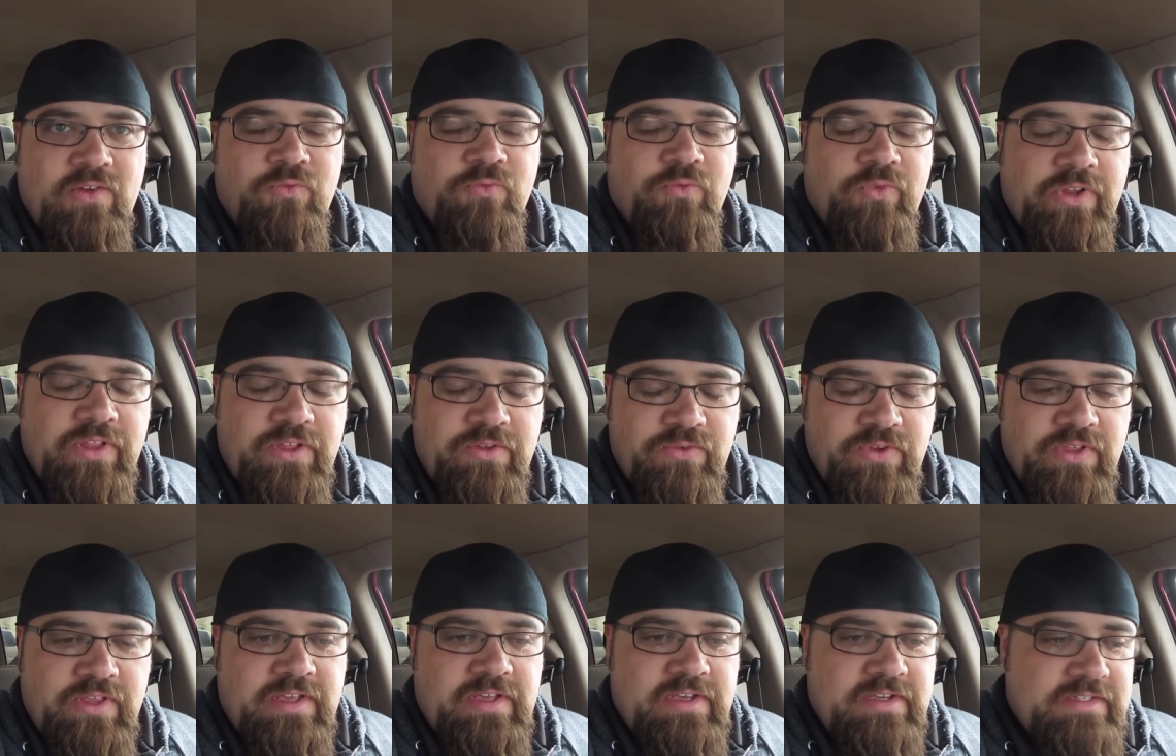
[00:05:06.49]
Really,
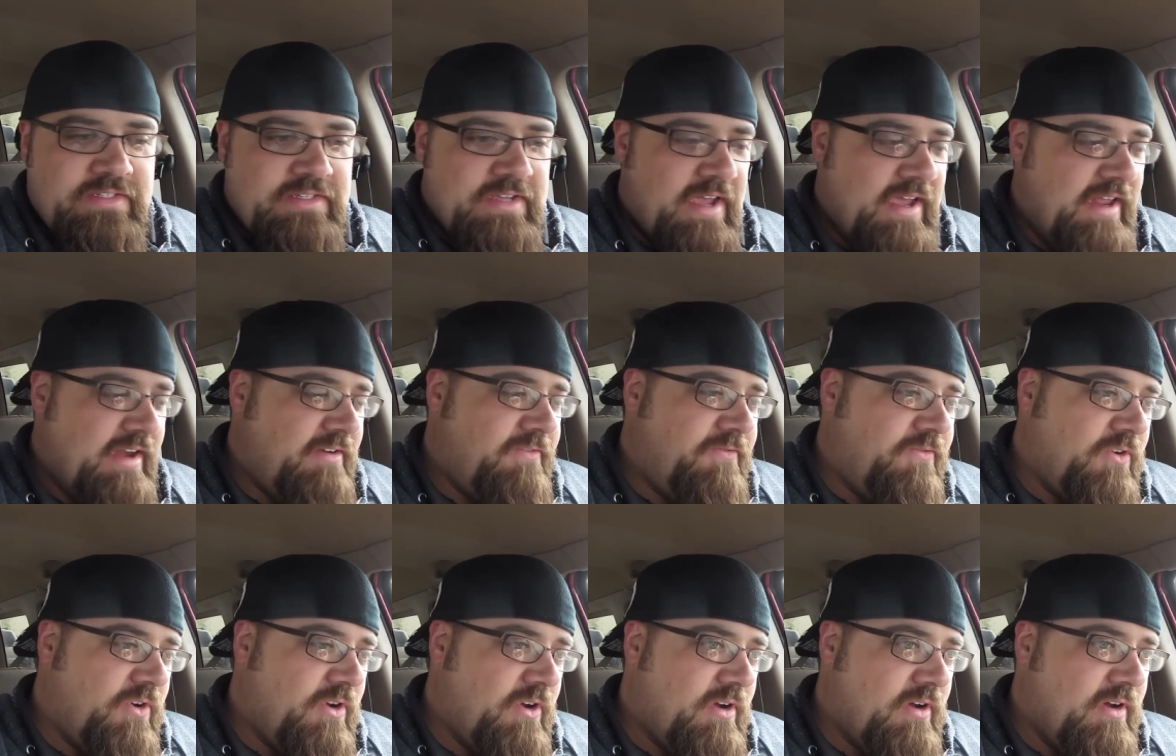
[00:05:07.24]
really excited
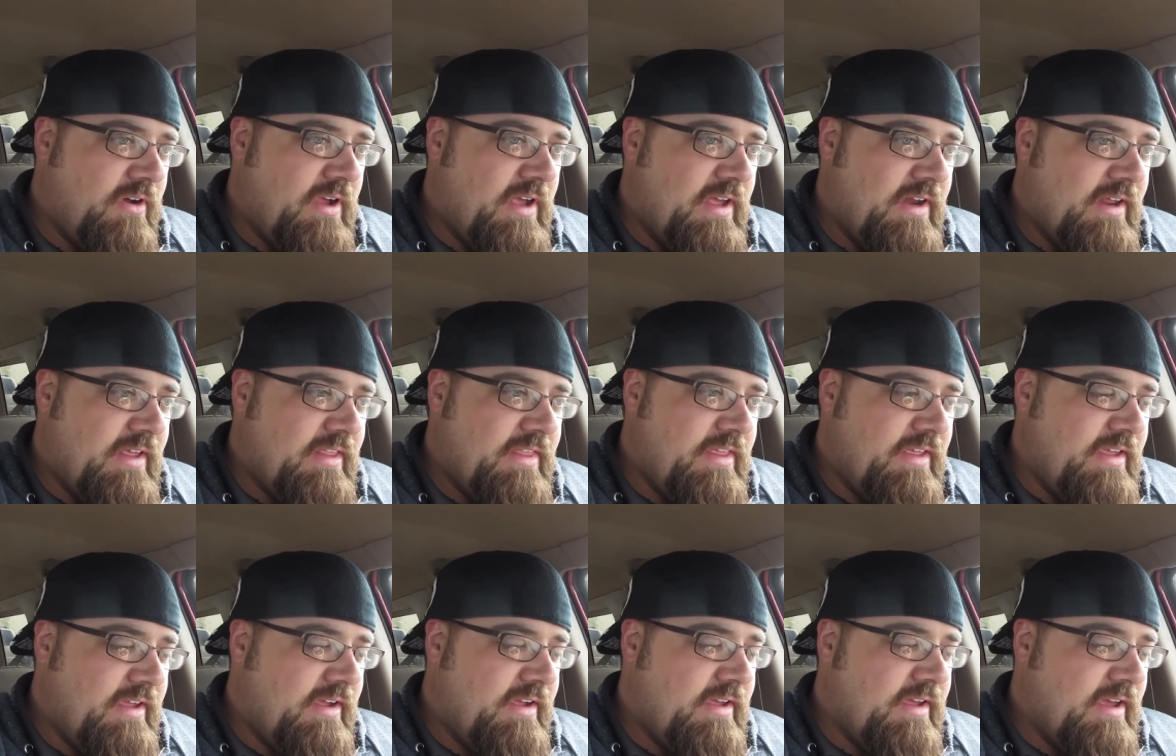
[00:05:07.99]
for her. And I
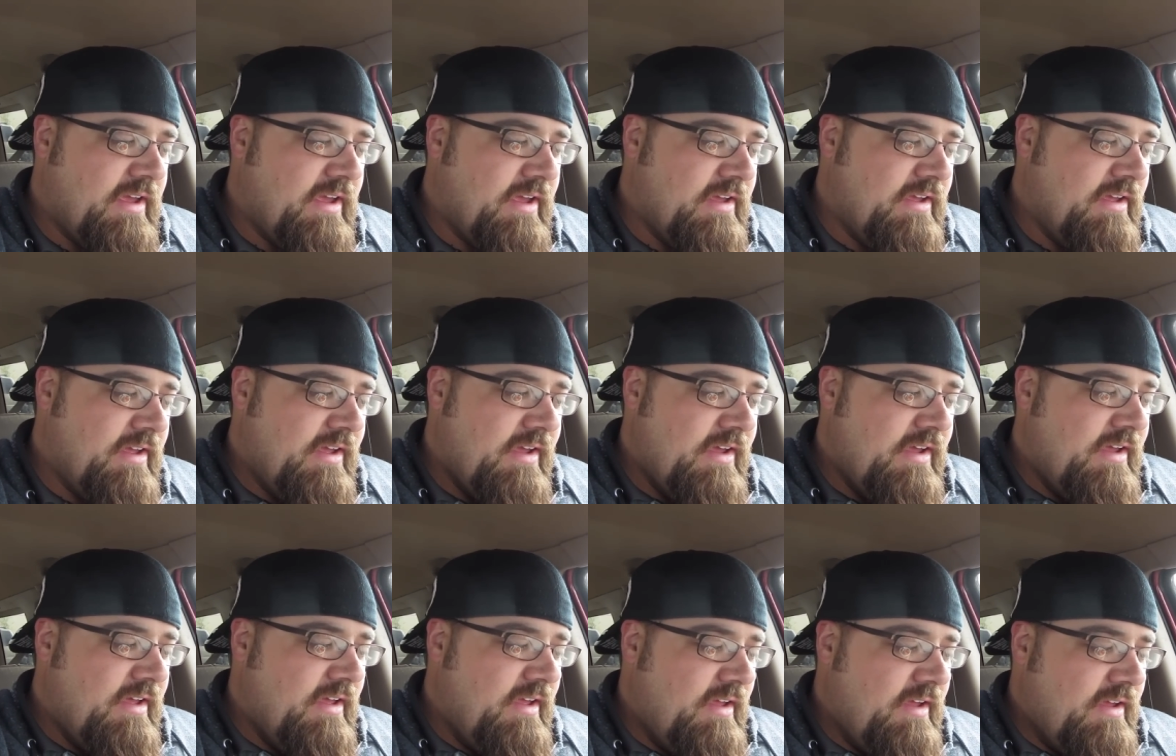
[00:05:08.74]
think uh,
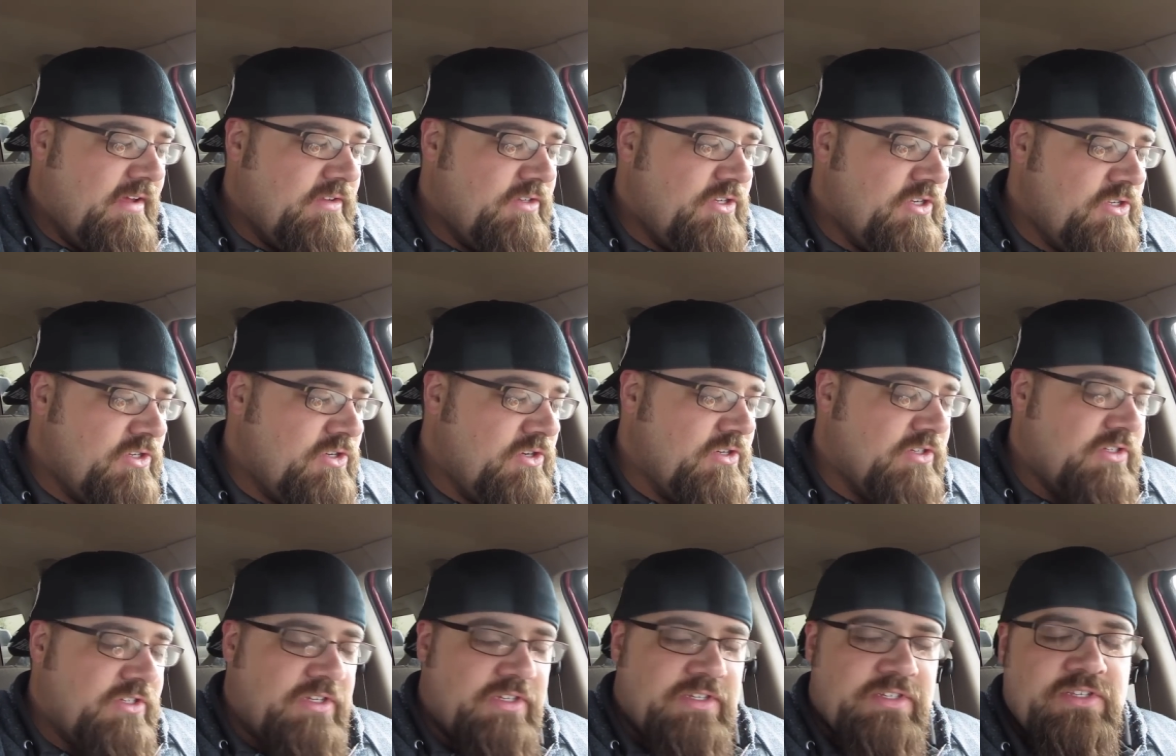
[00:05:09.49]
Jinger
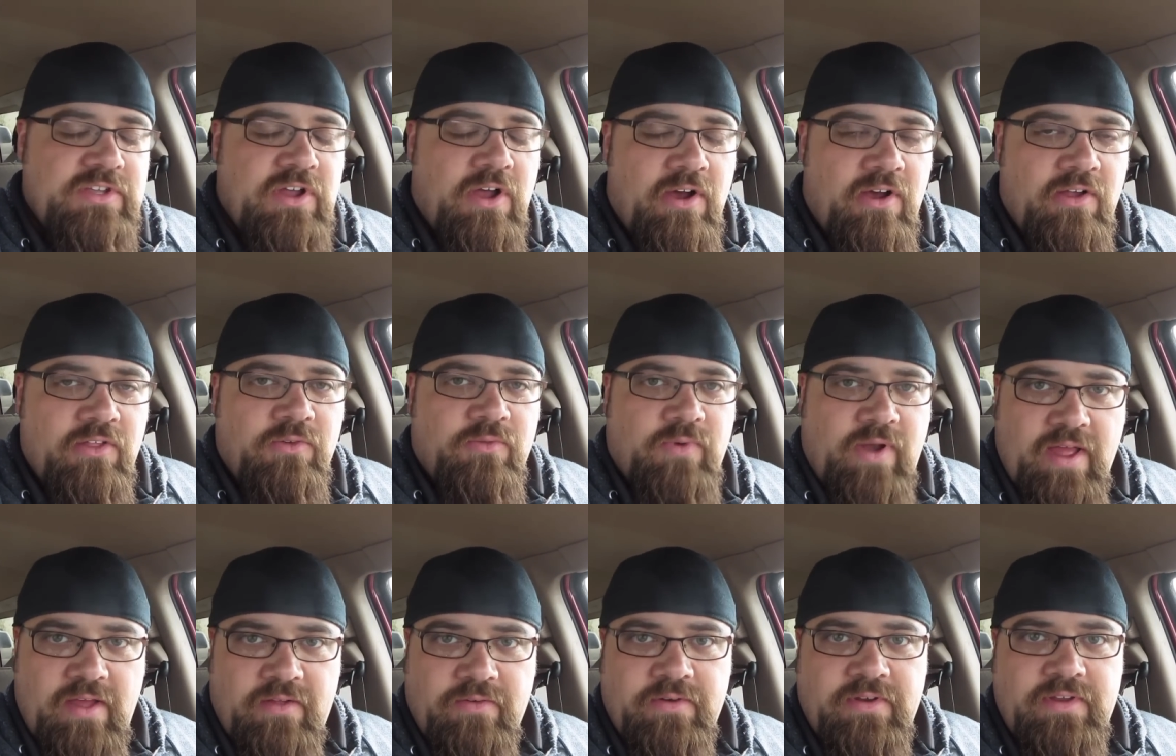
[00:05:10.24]
is just all
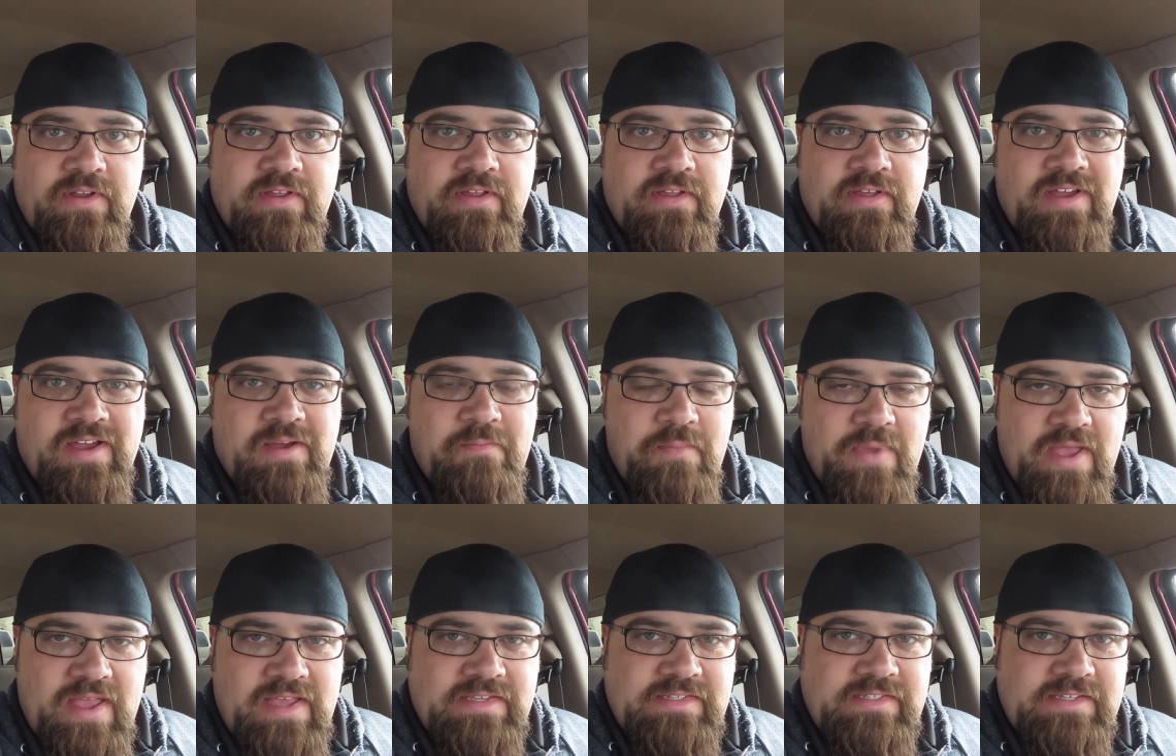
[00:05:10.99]
around
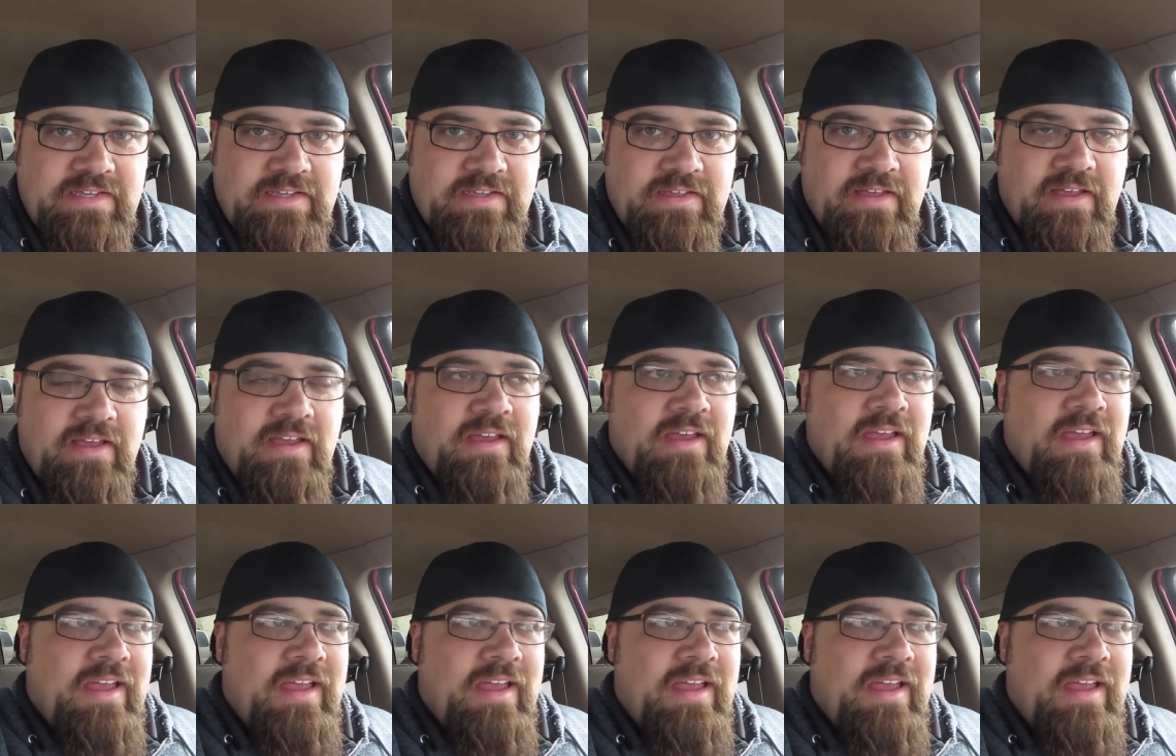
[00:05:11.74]
amazing.